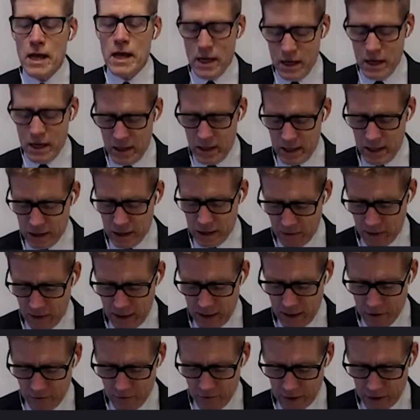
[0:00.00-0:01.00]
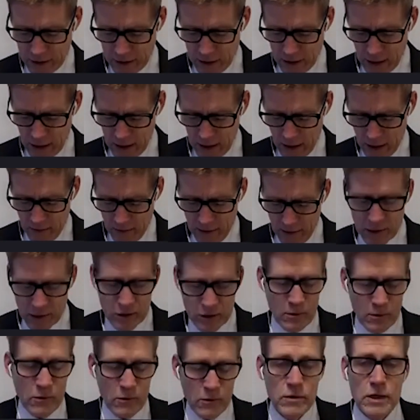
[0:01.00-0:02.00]
that is quite interesting and make
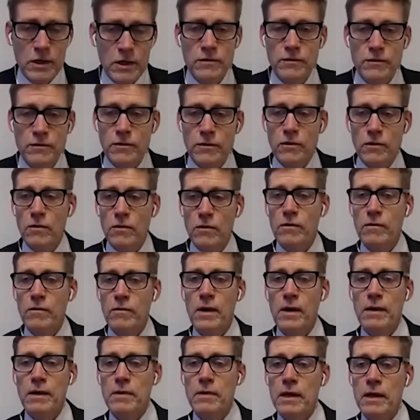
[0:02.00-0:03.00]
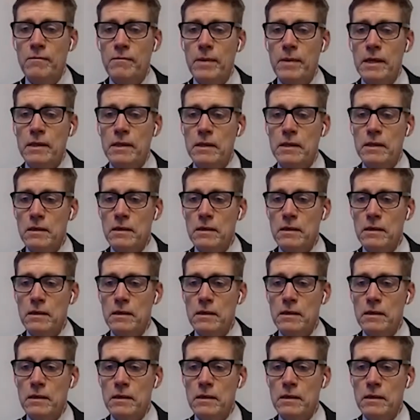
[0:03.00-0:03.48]
some of the reason for why we have made